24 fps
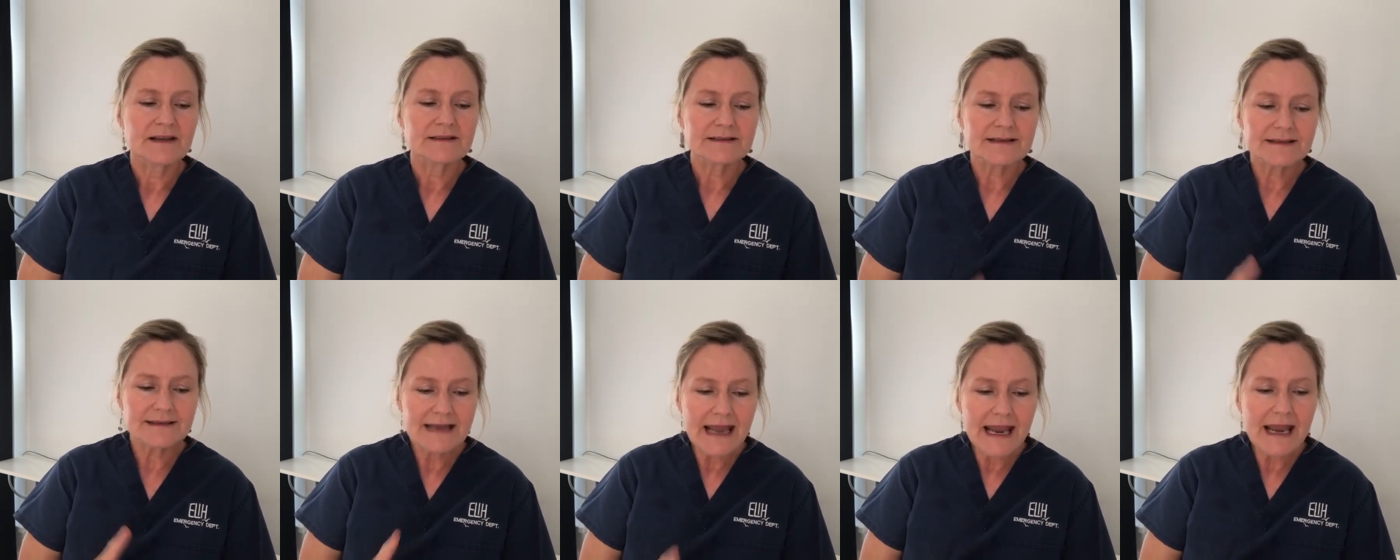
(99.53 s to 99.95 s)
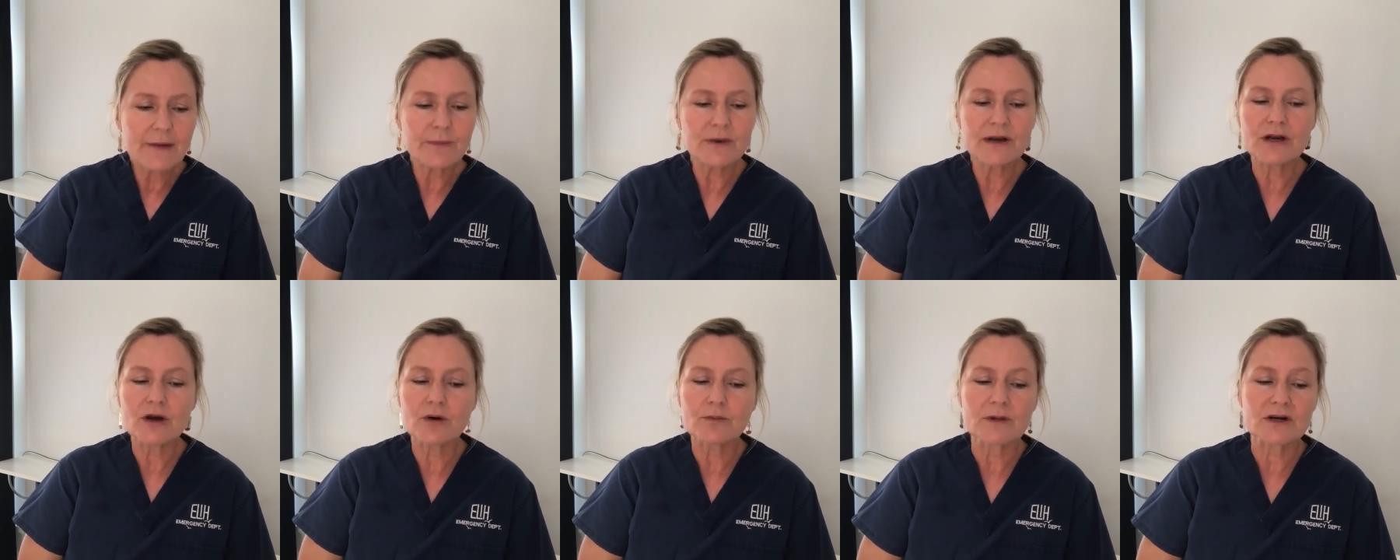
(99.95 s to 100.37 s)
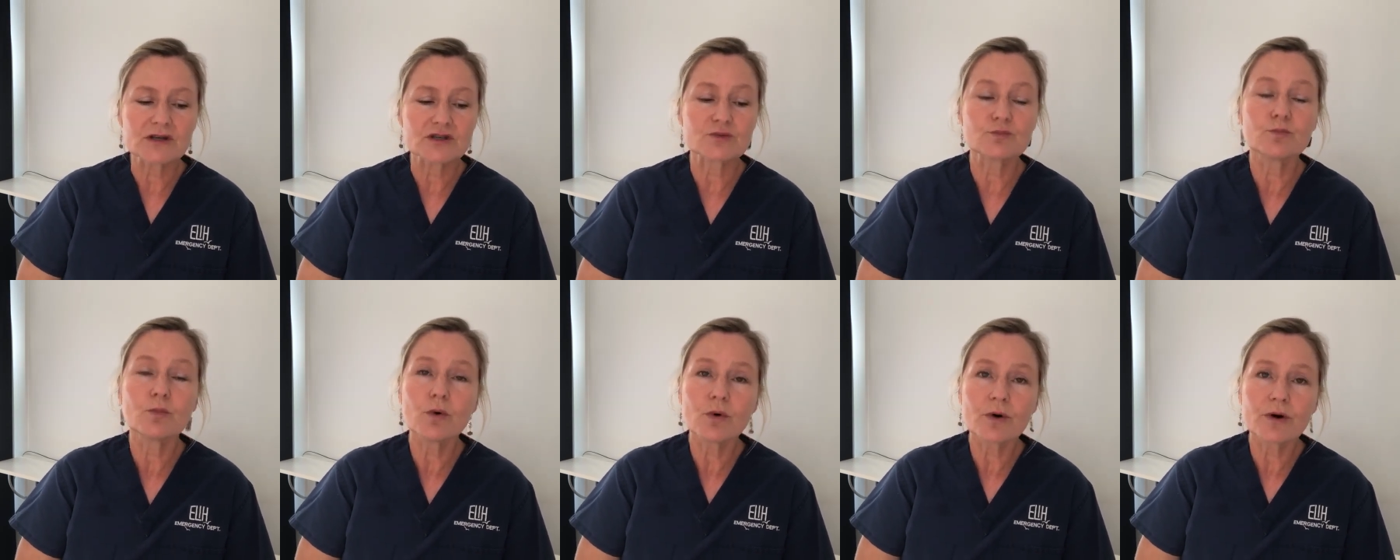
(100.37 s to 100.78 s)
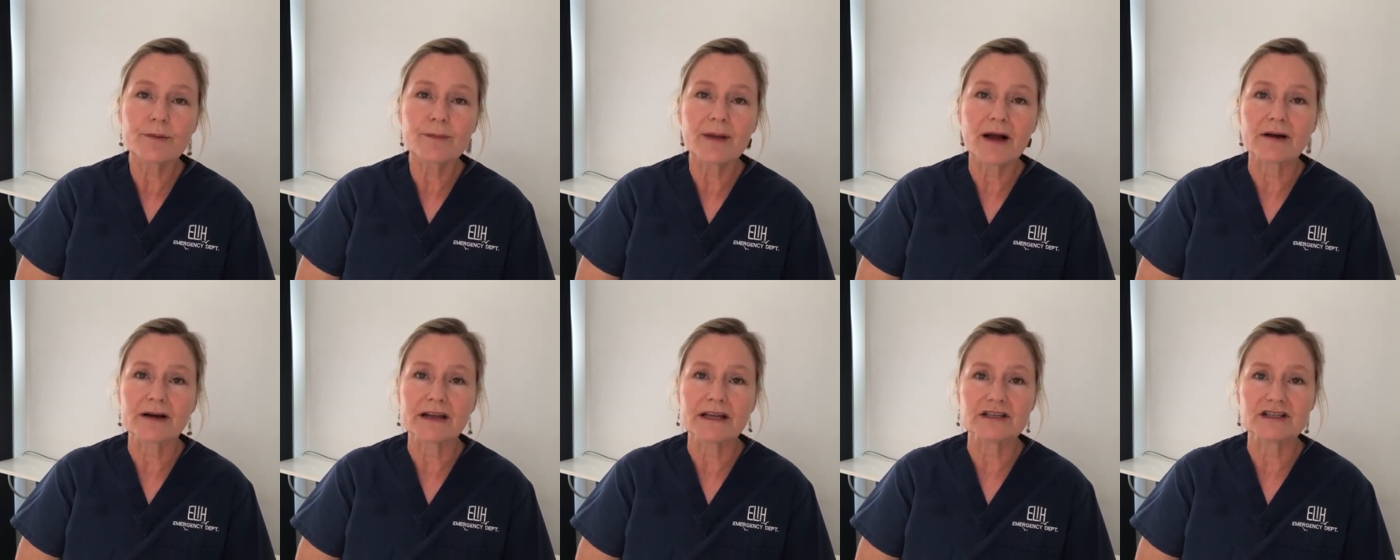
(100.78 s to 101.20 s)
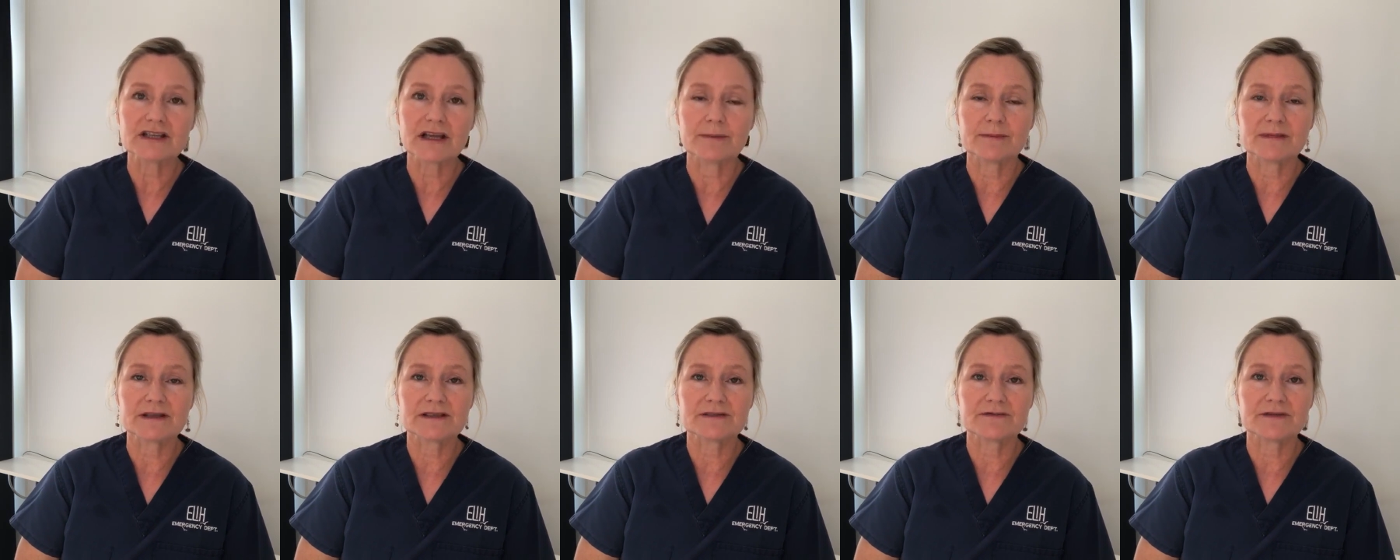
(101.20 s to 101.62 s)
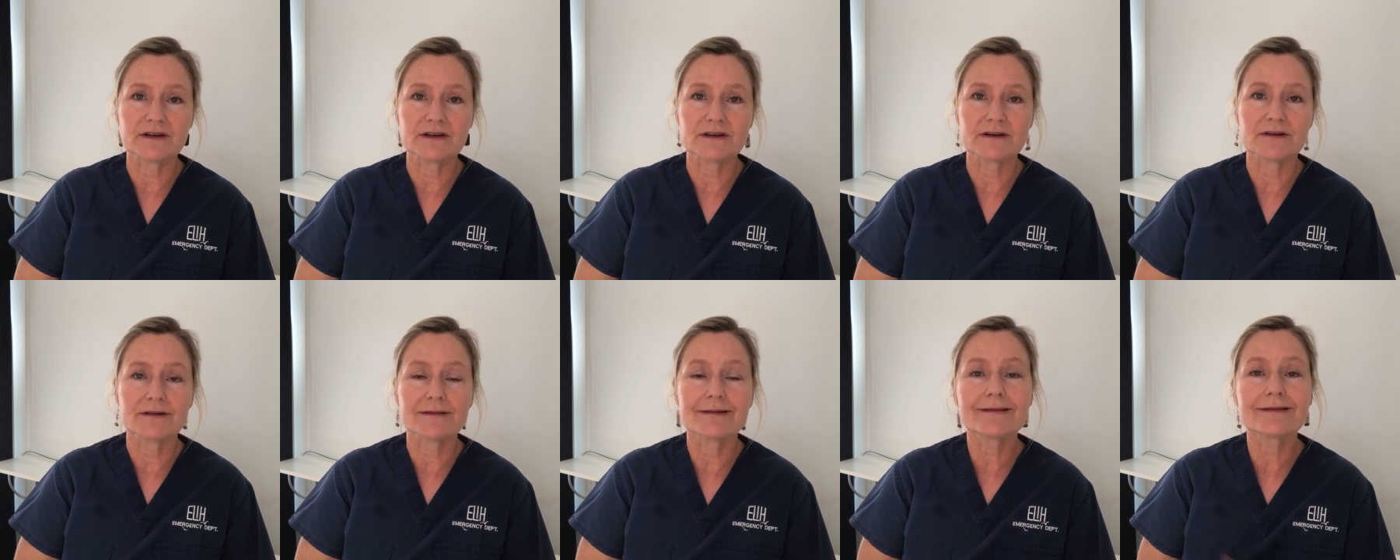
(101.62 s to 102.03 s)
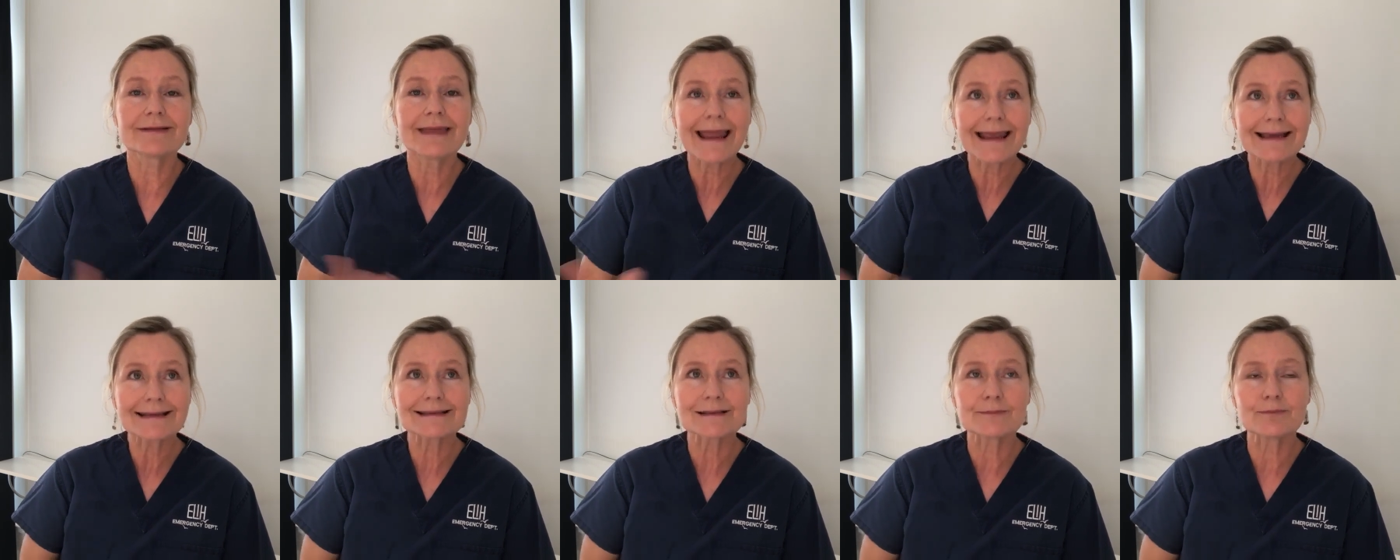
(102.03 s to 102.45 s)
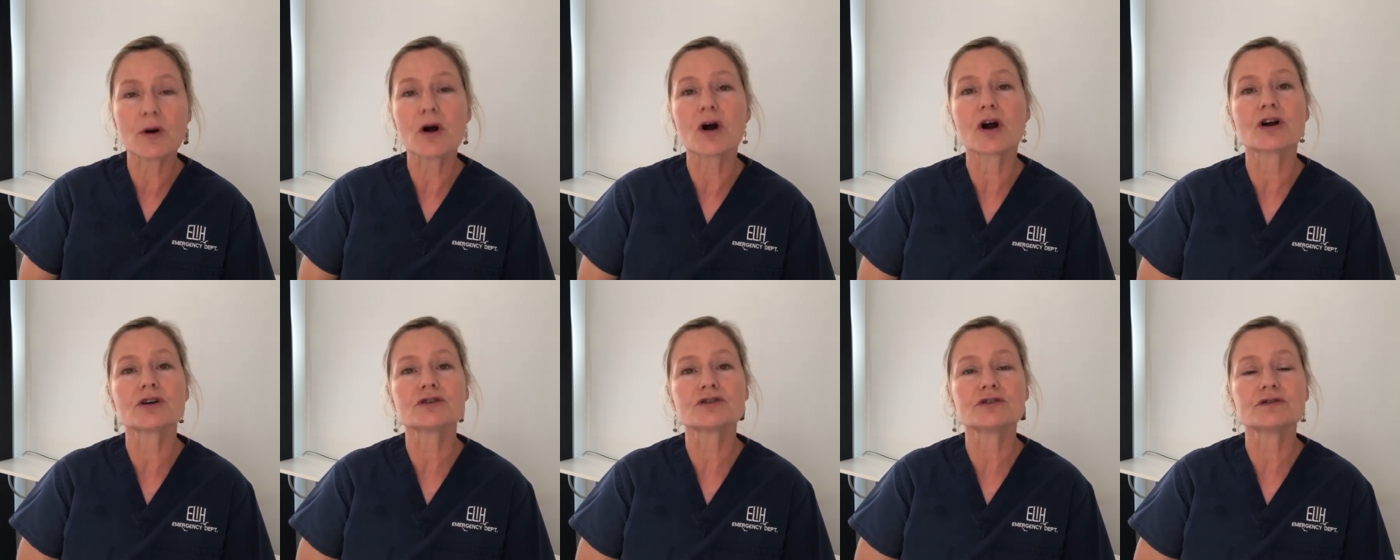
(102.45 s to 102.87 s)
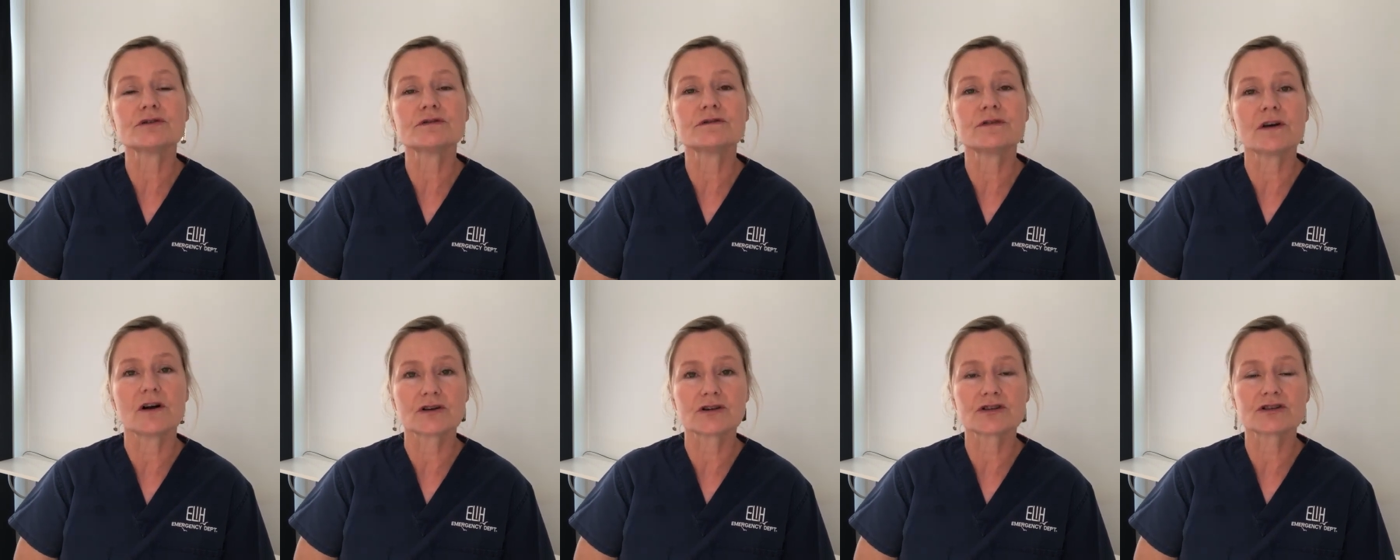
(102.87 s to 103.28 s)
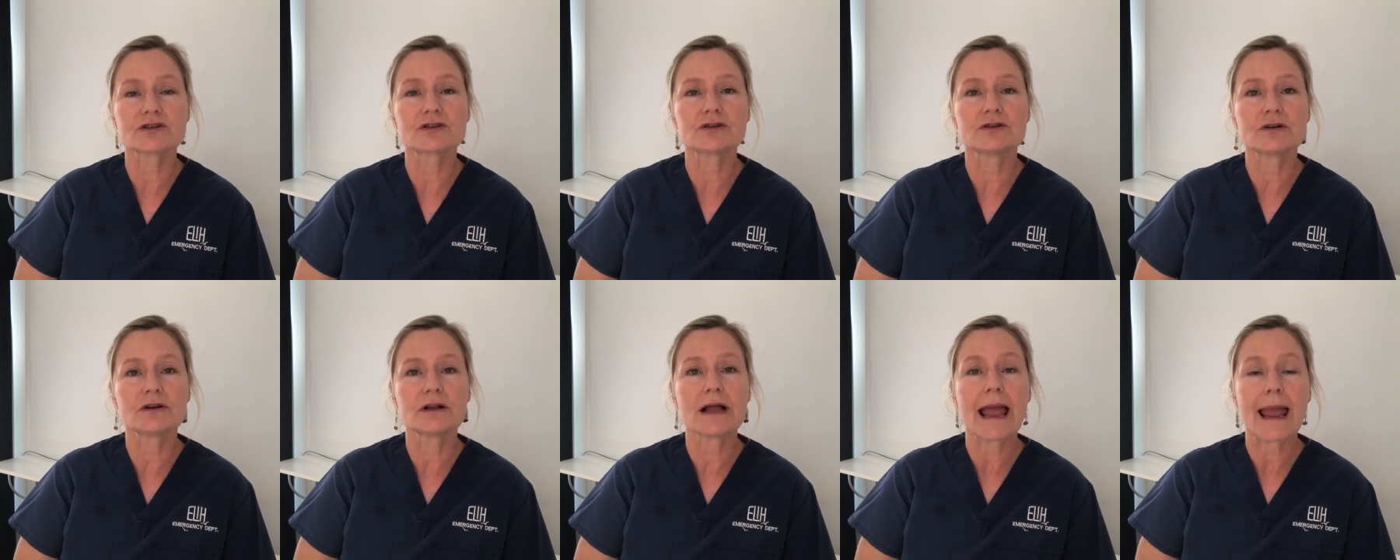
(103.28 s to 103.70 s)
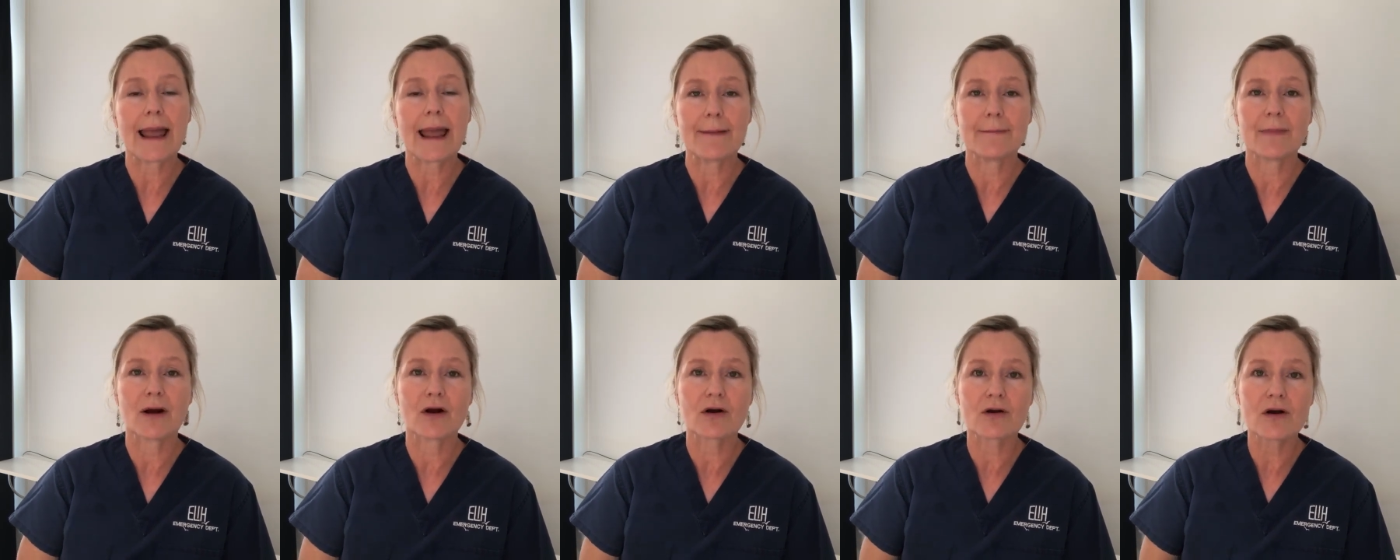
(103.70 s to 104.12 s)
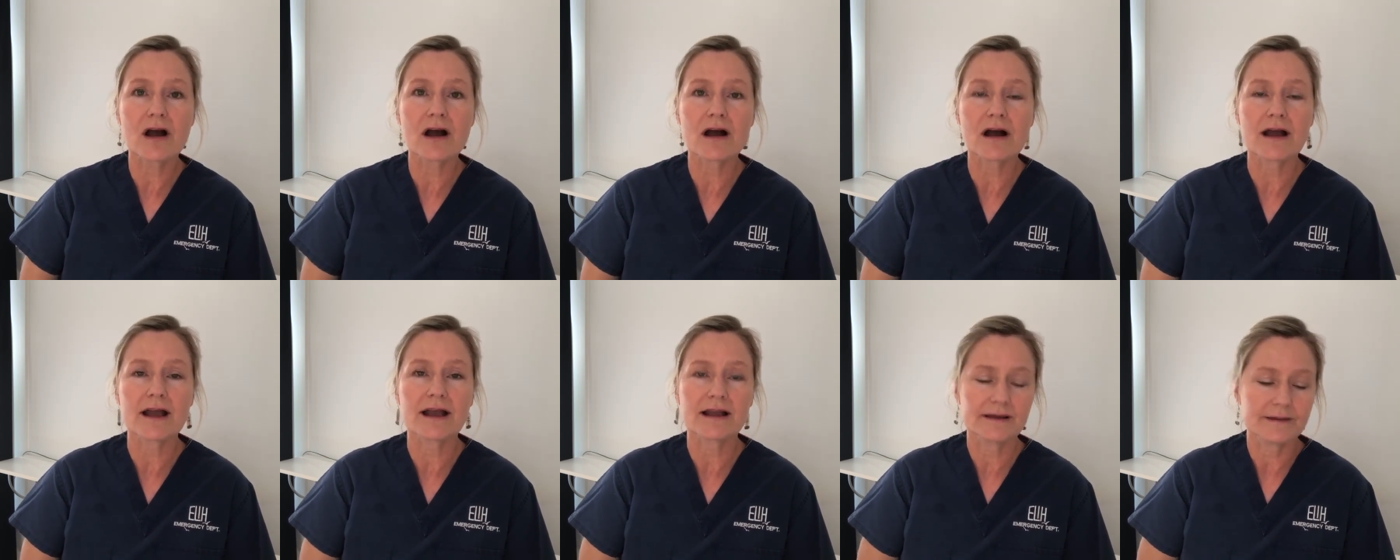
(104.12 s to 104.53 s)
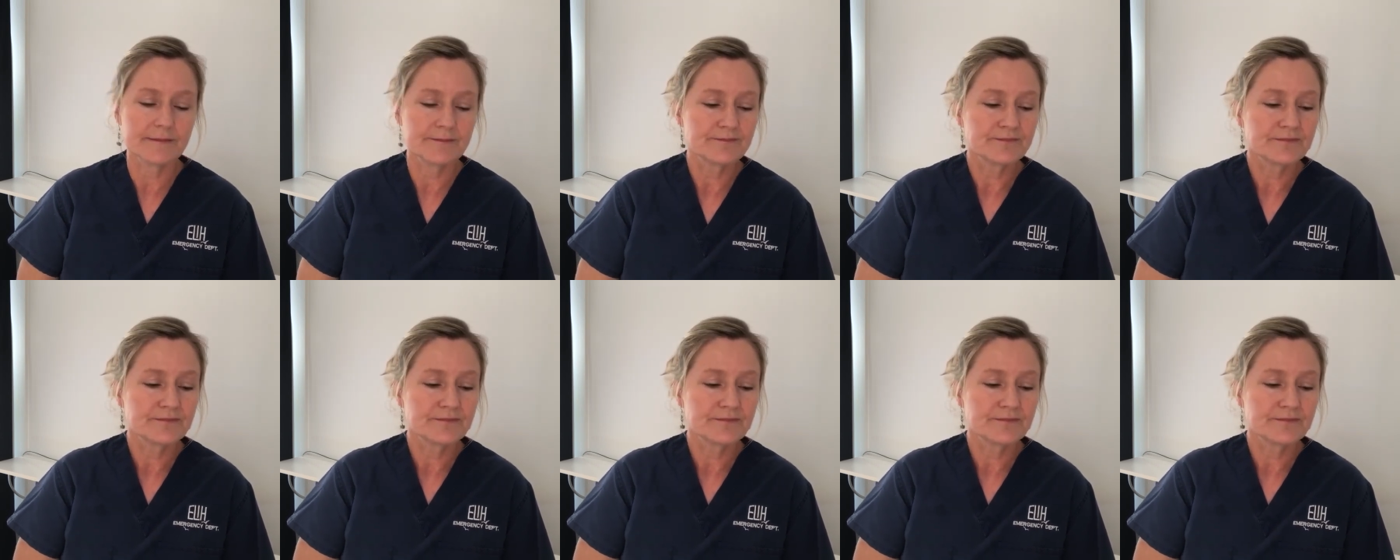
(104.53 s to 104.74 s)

Today, we know much more about each hemisphere, thanks in part to functional M R I,